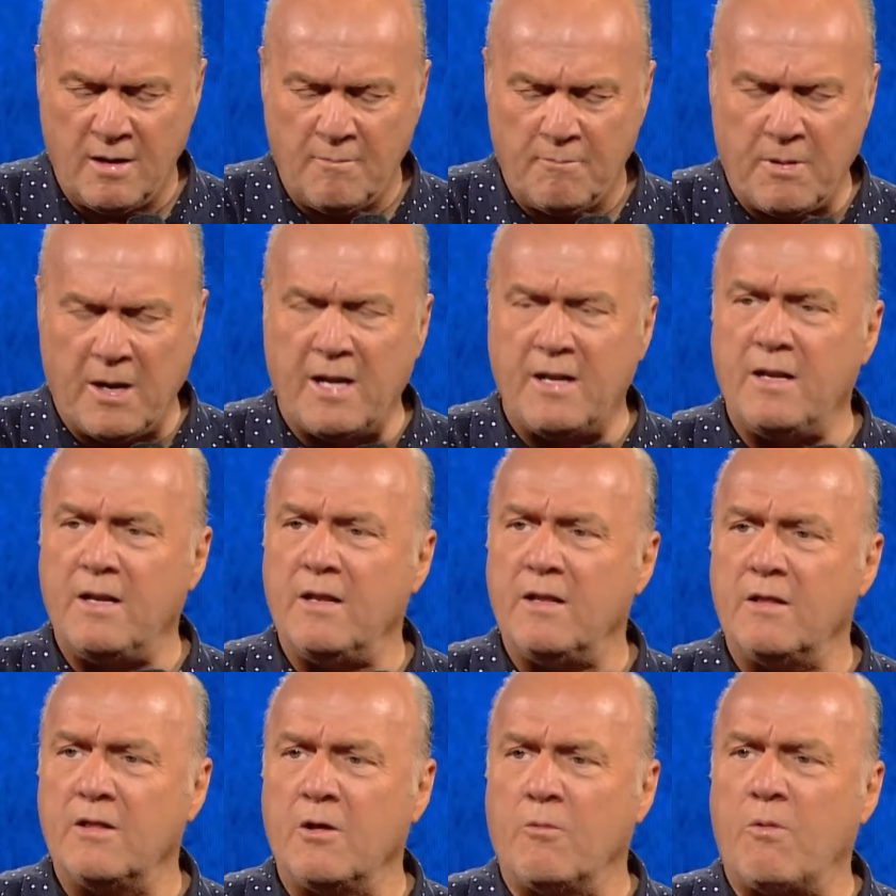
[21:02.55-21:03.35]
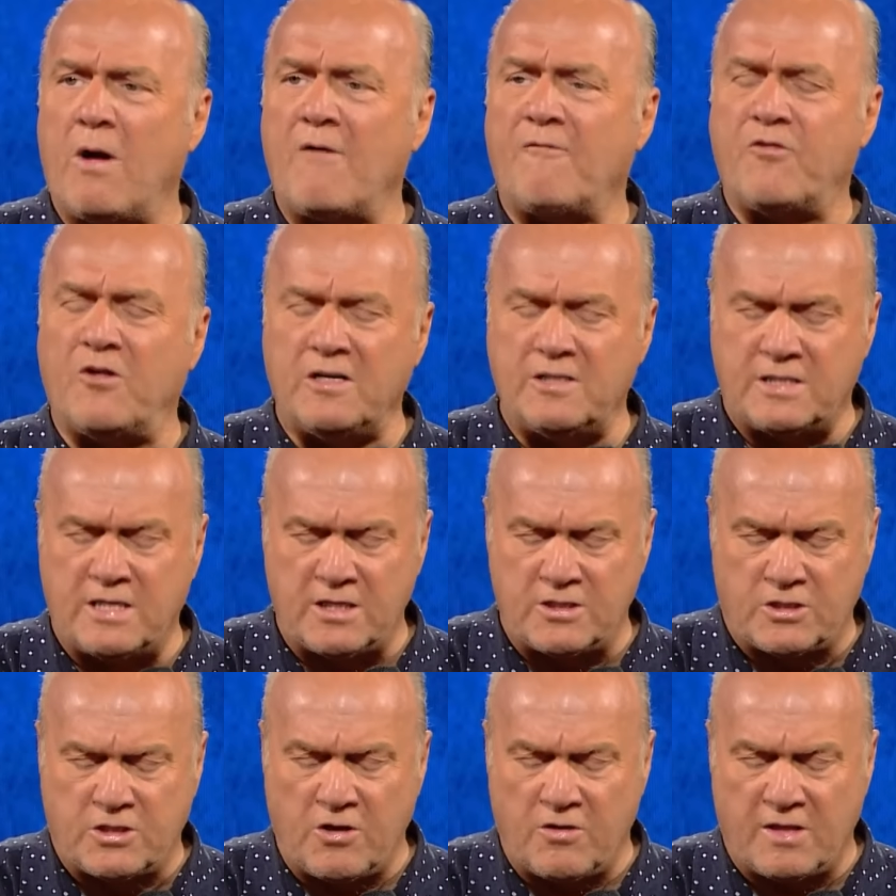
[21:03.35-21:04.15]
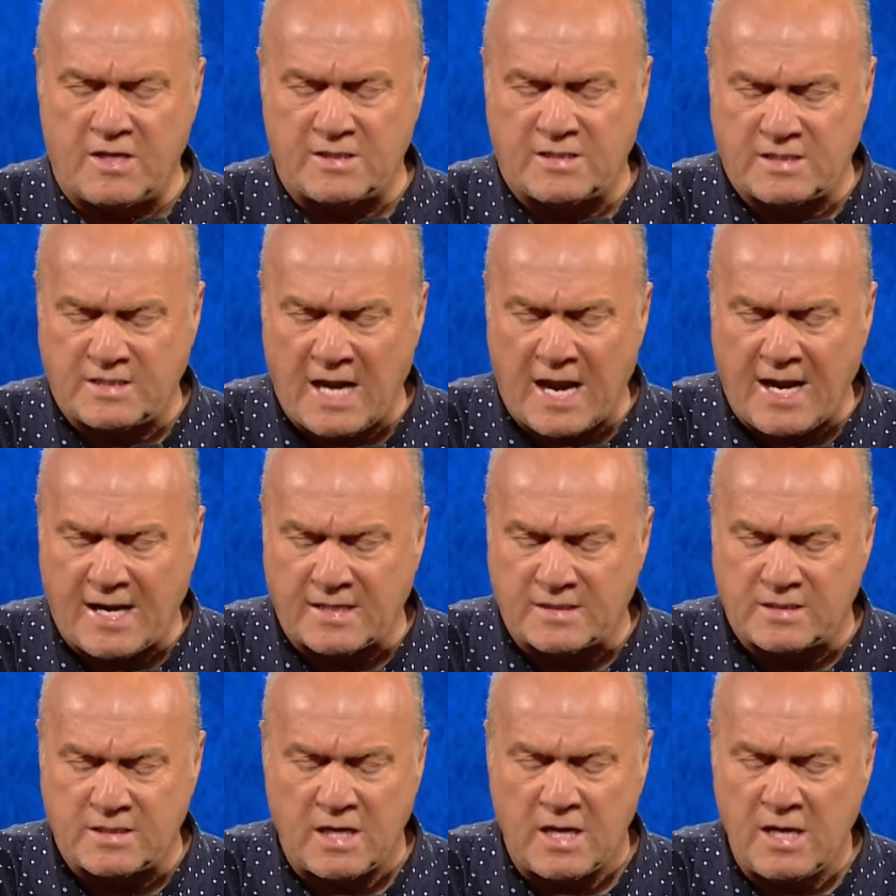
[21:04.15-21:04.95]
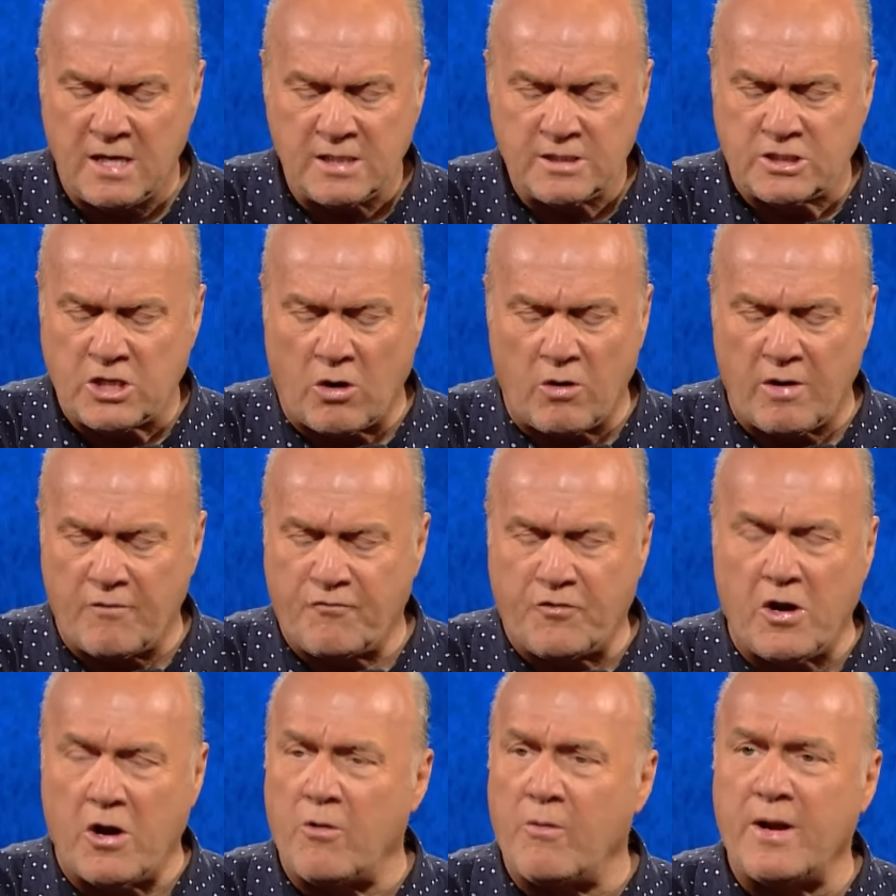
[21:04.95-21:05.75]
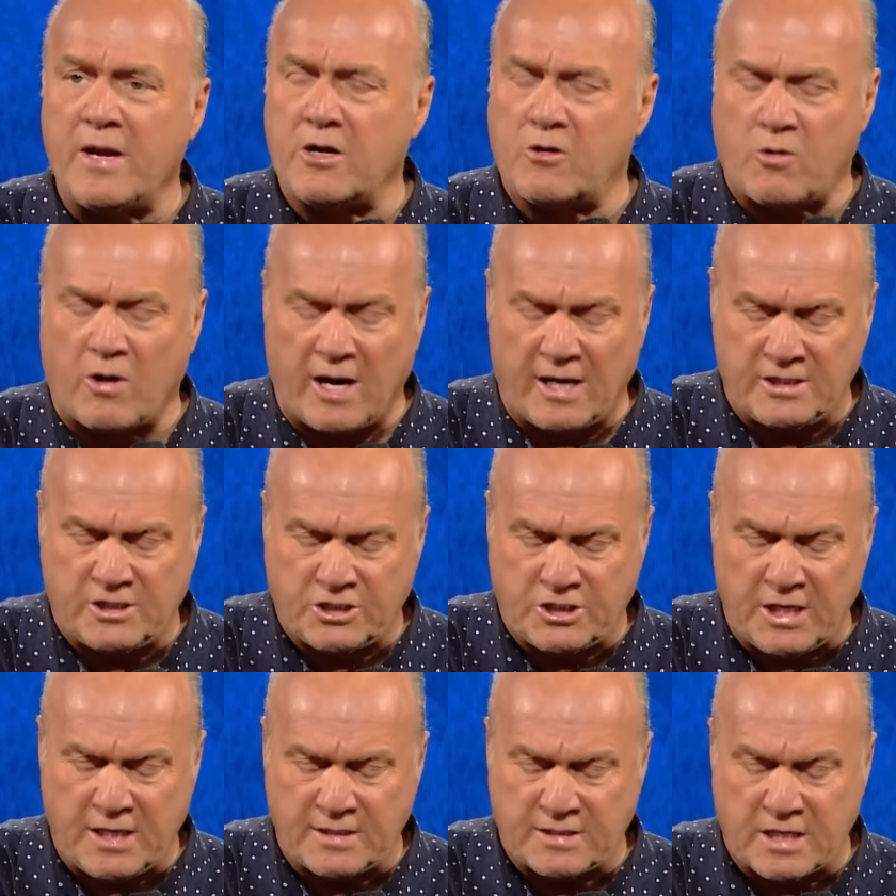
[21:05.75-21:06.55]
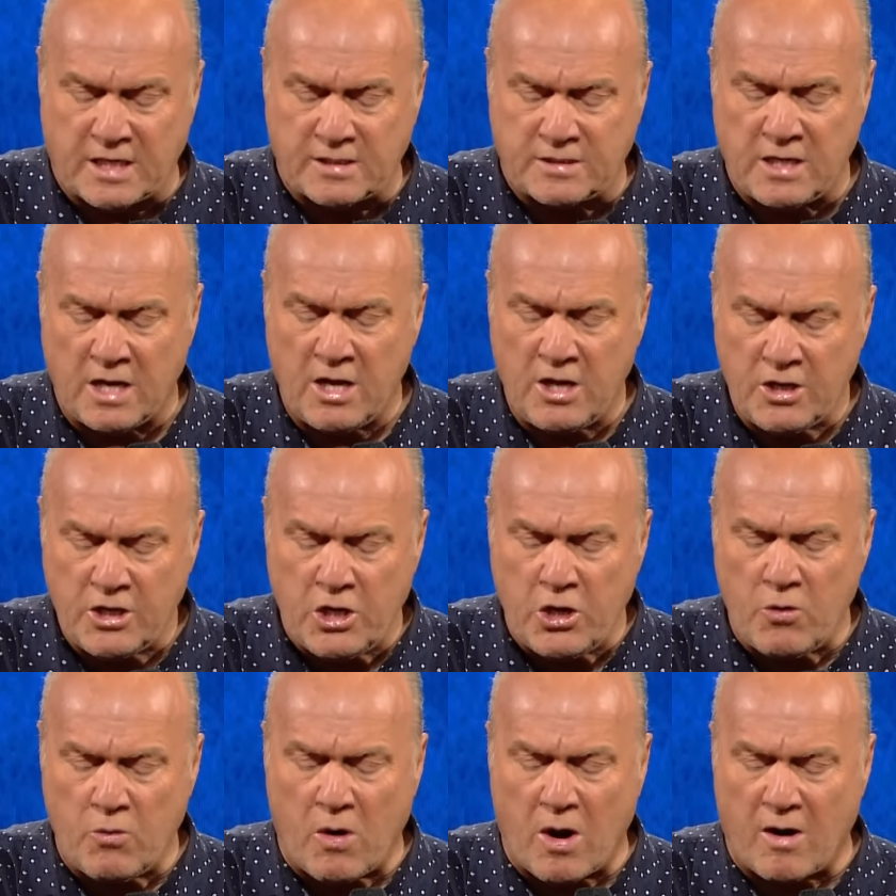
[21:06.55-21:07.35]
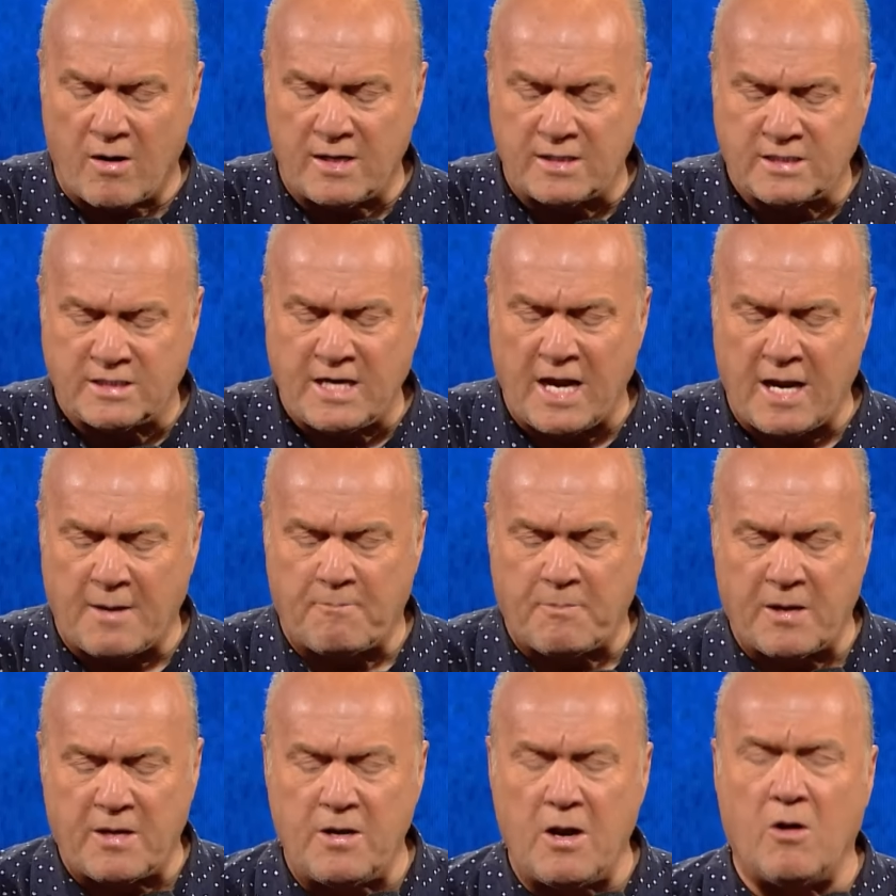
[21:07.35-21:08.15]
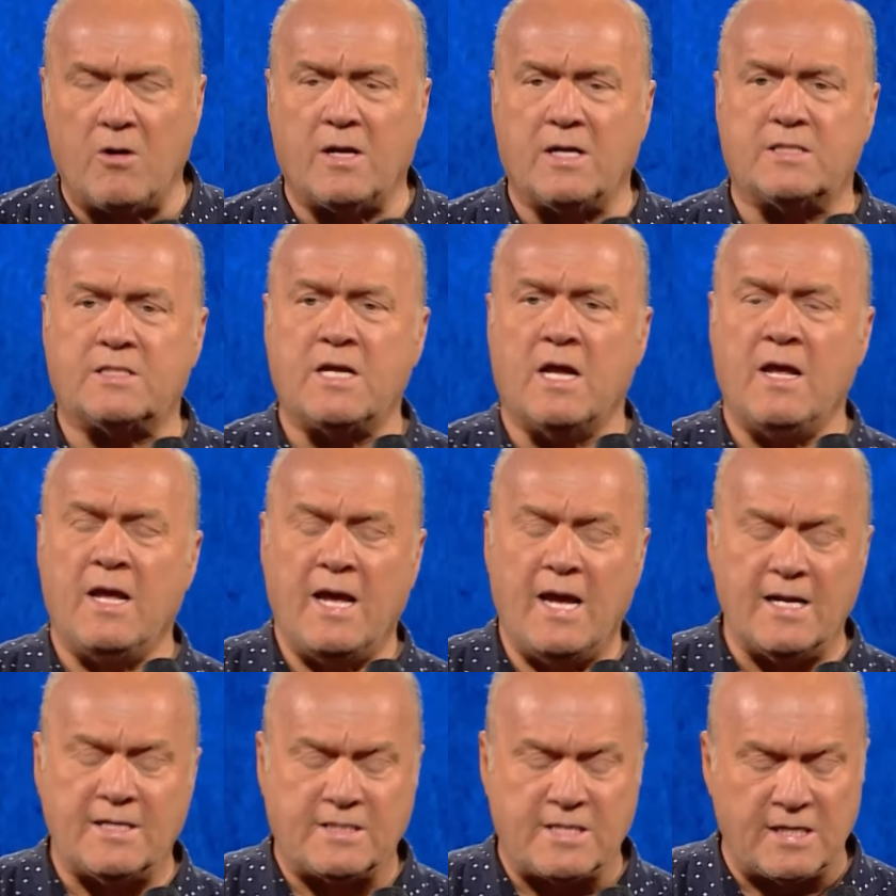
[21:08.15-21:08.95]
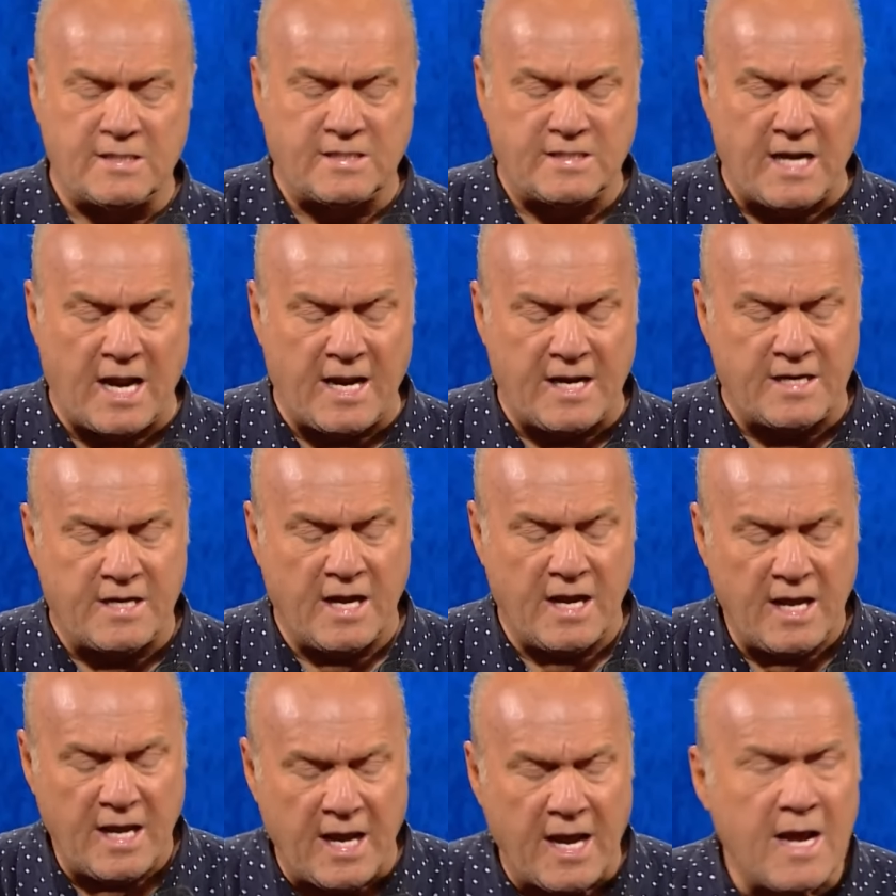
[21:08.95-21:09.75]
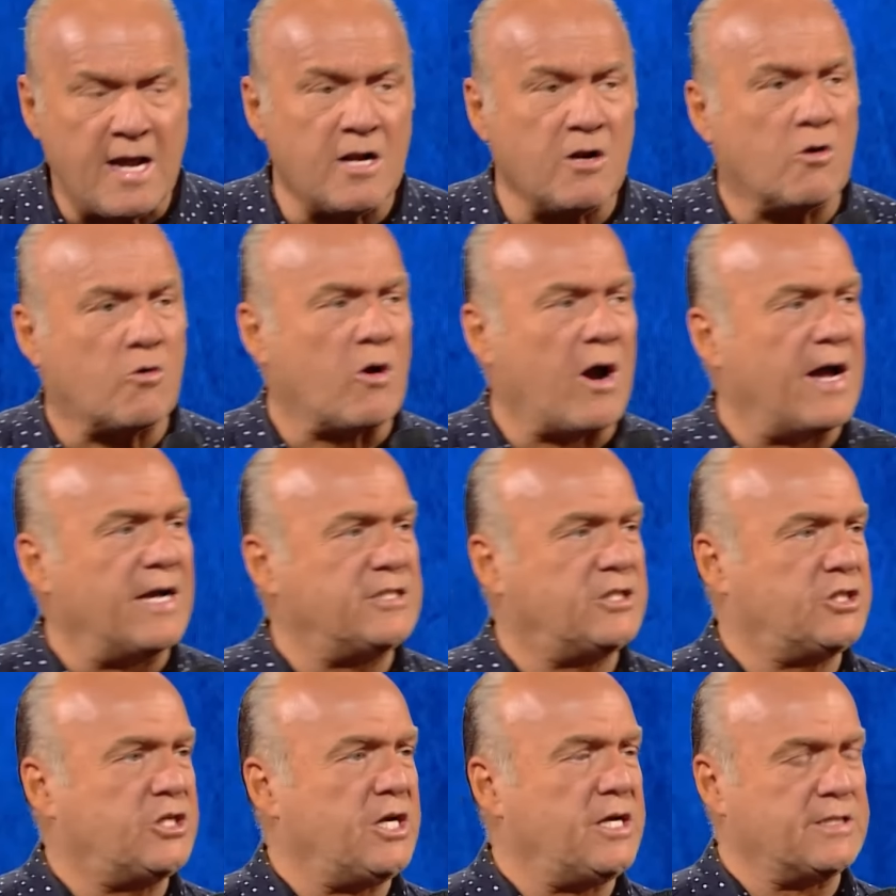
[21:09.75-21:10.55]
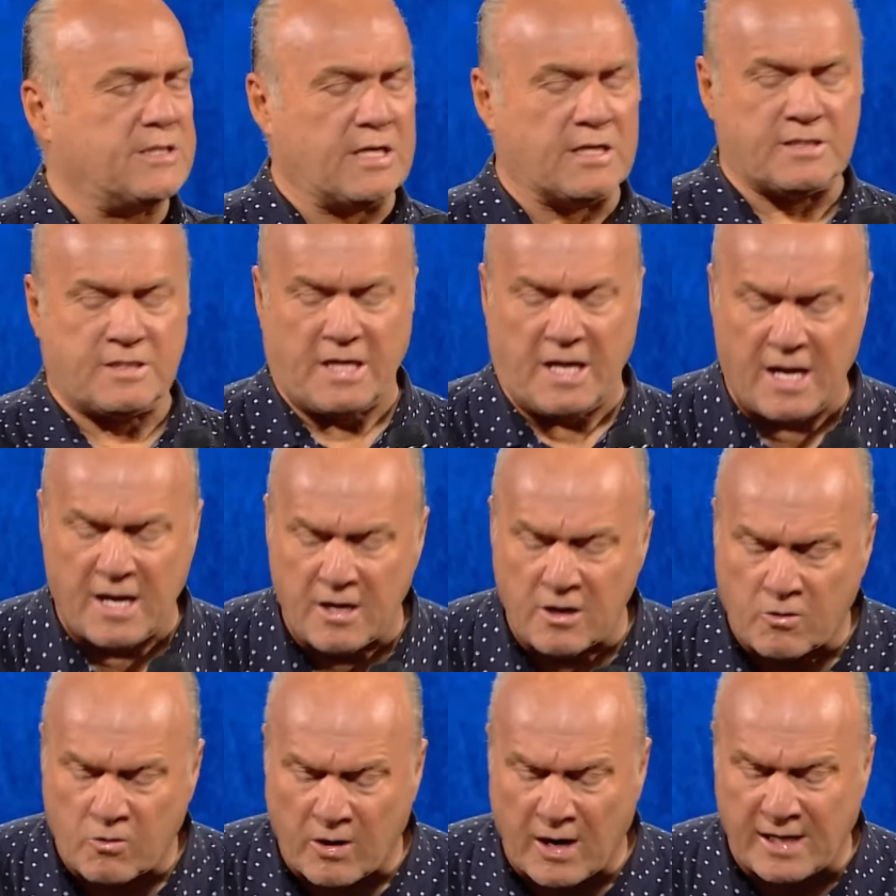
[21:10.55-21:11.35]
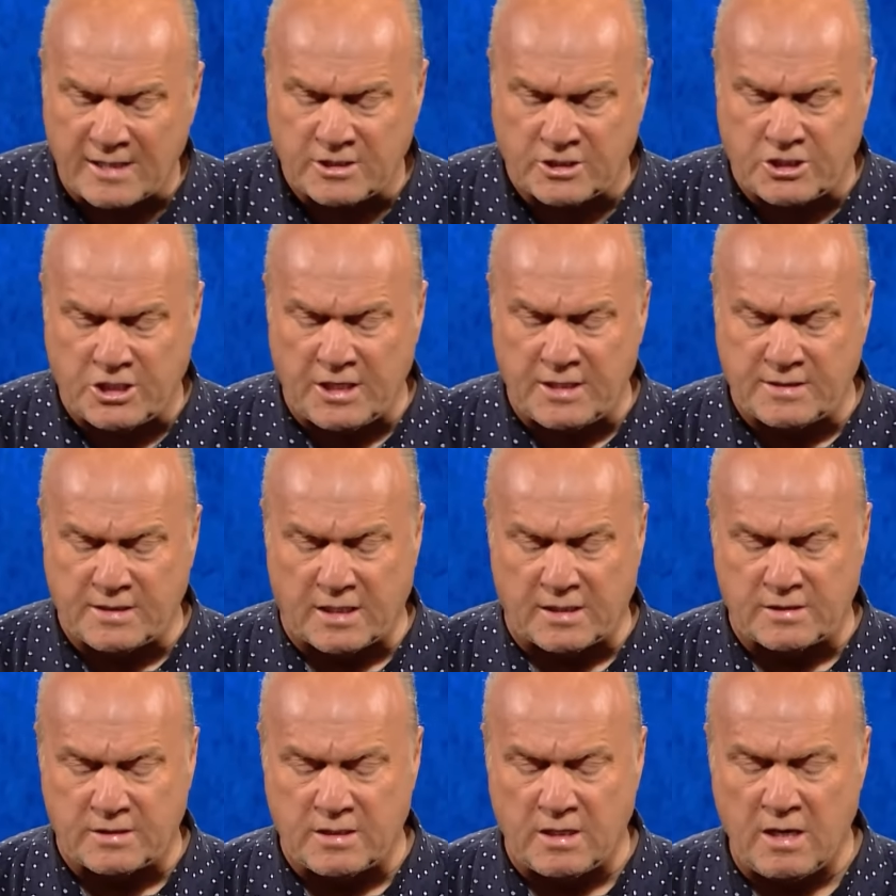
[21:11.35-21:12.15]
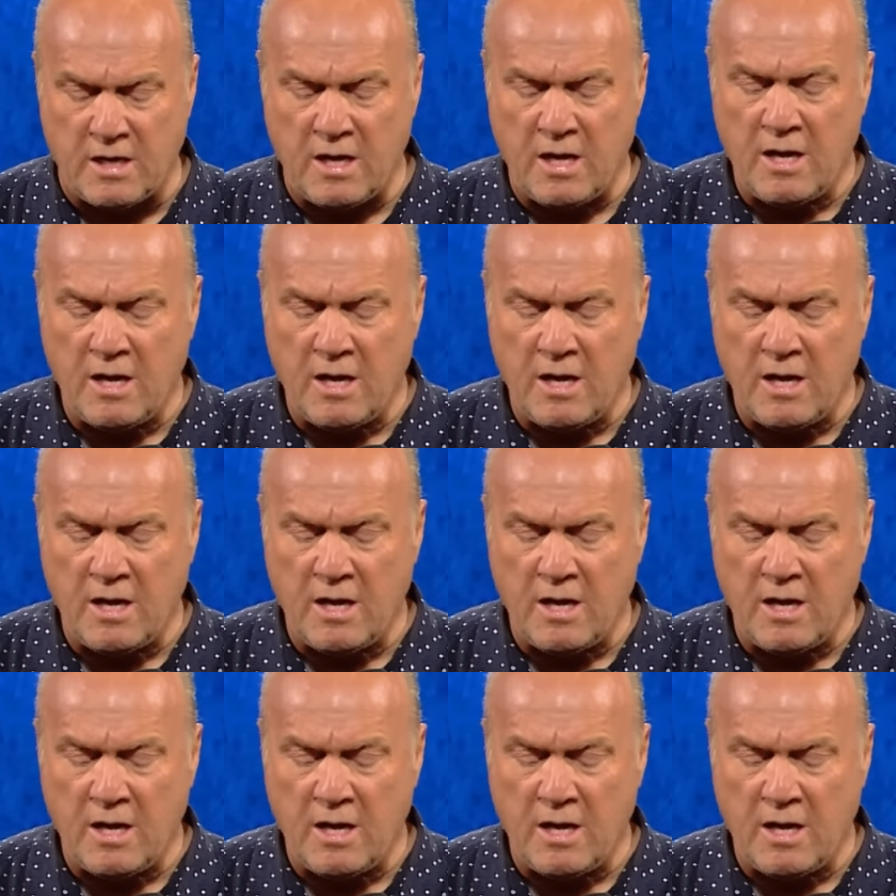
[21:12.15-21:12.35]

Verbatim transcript: But the reference is to the saints. So if you're in Christ Jesus, you are a saint. But notice, it's a saint in Christ Jesus, in Christ Jesus.